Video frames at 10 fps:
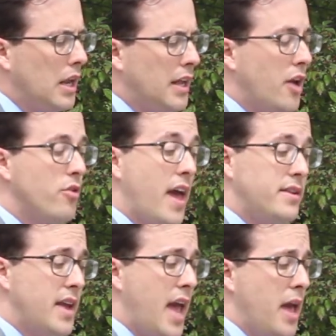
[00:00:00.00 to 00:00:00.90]
Later
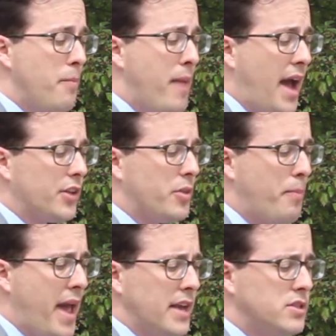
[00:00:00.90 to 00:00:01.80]
that day, back at the
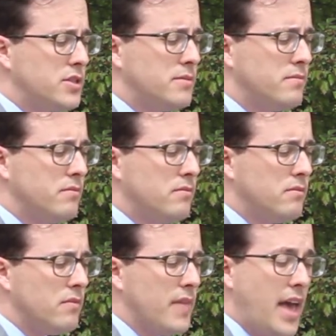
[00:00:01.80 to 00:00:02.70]
base,
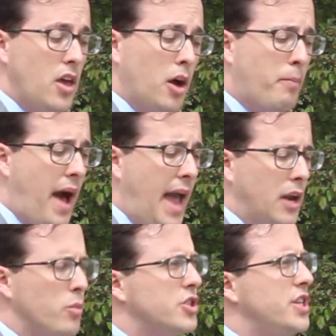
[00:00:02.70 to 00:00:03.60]
that young
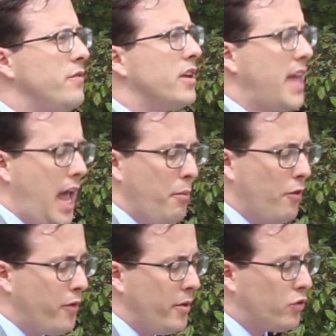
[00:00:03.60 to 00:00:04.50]
pilot received a
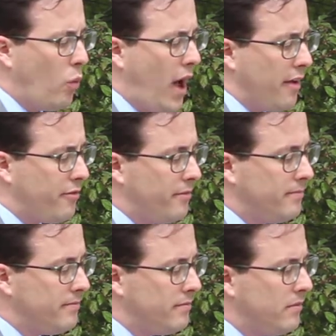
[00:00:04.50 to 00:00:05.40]
cable from his wife
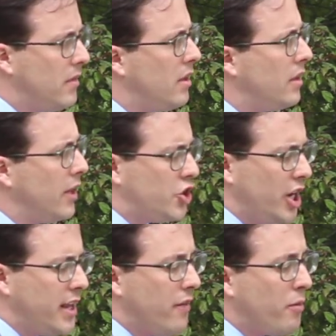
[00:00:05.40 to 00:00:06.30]
that
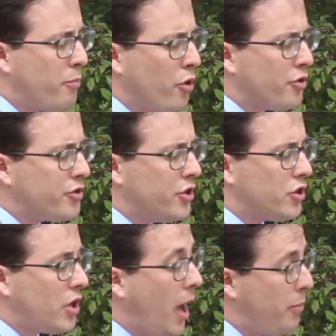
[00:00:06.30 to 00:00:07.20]
she had given birth to
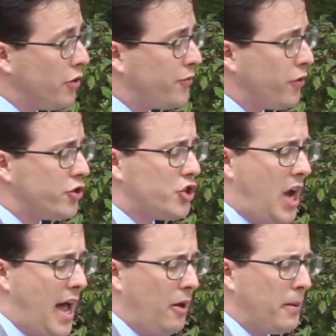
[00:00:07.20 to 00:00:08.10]
the couple's first
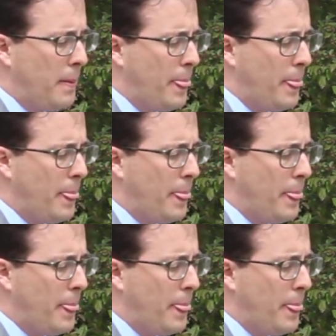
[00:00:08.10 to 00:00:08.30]
child,